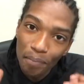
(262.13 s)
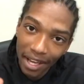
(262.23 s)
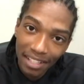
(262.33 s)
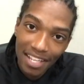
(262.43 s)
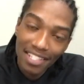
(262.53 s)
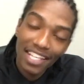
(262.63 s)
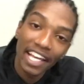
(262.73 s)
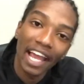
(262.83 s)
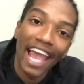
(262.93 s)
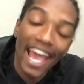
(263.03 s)

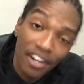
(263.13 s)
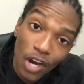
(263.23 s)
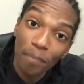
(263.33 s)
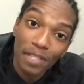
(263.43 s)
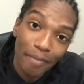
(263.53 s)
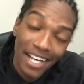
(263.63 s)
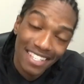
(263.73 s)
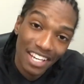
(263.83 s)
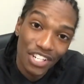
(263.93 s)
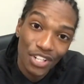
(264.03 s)
backtesting and
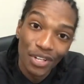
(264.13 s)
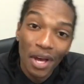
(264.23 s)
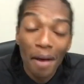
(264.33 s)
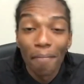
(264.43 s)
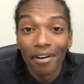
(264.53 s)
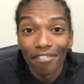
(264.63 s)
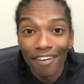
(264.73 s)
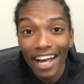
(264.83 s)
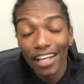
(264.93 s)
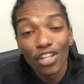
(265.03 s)
optimization
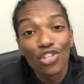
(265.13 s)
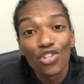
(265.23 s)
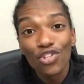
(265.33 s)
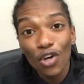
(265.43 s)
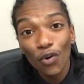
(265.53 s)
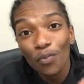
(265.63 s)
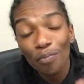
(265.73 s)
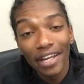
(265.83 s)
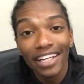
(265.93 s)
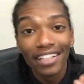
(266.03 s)
provide so
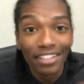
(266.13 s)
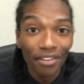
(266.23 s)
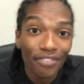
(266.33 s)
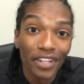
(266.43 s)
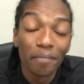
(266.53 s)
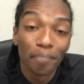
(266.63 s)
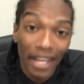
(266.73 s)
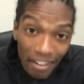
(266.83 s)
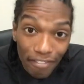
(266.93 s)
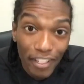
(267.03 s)
many different
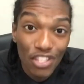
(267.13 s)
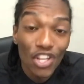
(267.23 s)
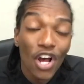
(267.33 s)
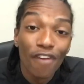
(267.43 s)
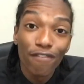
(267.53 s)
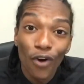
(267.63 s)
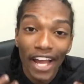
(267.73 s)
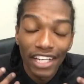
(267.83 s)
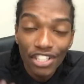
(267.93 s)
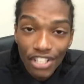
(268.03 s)
benefits for
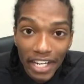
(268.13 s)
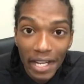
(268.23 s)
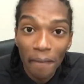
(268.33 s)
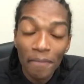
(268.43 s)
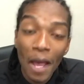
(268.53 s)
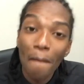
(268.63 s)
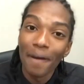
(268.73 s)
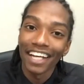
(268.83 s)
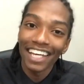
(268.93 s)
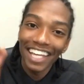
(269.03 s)
a trader,
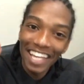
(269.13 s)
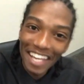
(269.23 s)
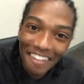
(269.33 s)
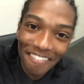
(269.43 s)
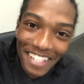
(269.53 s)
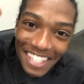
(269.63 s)
but even